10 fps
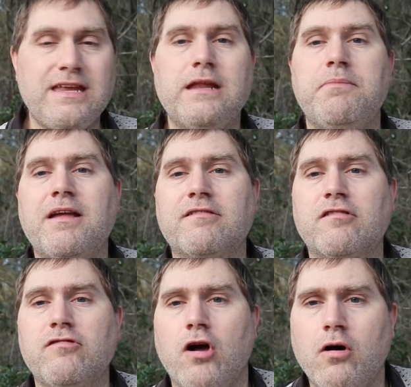need it because
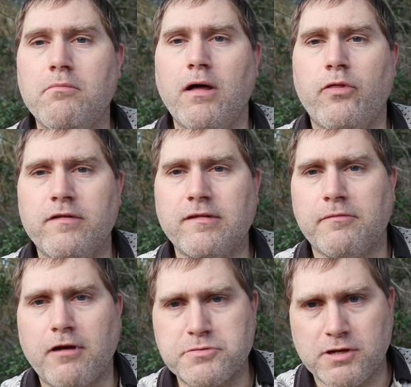there's no monthly
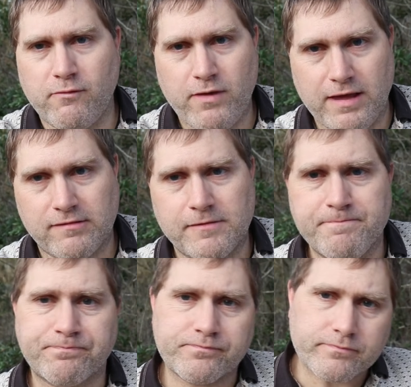subscription fees.
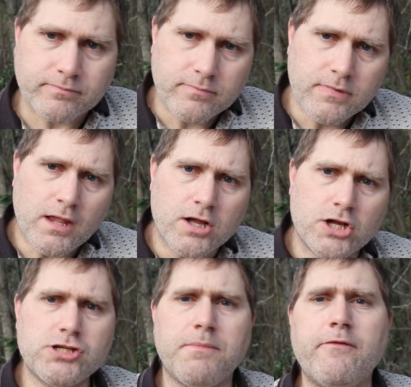
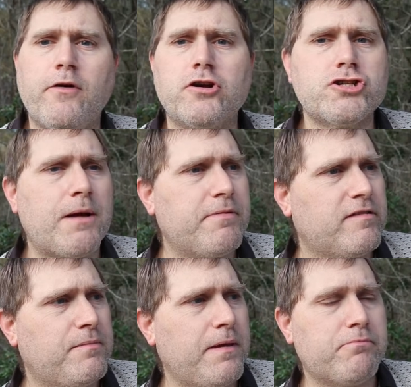Adobe Photoshop
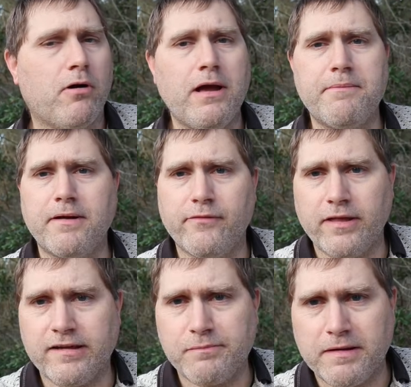used to be
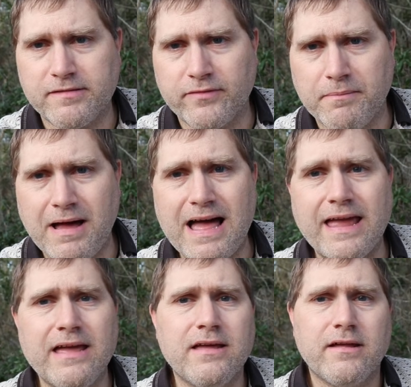prohibitively expensive to
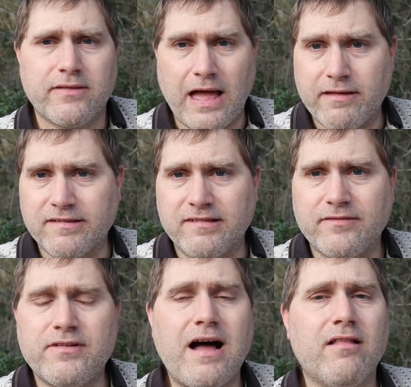buy, thousands
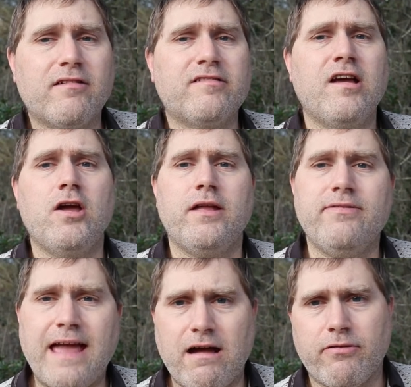of dollars.
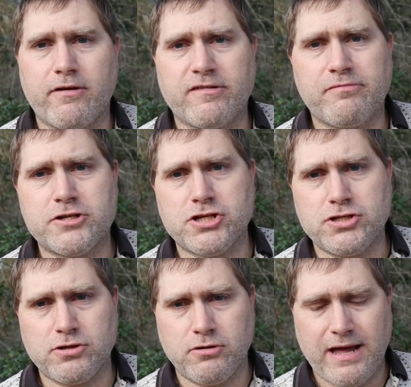Now they're switching
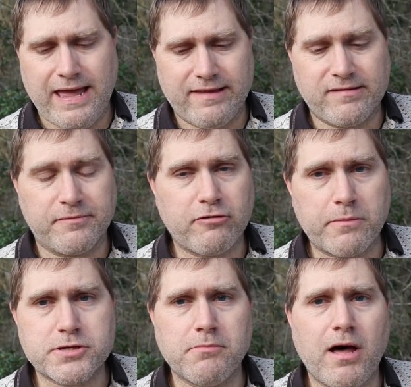to a
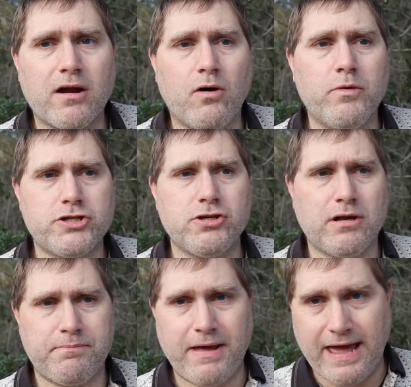subscription model, which you
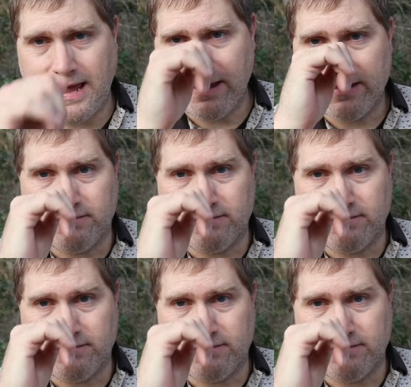could pay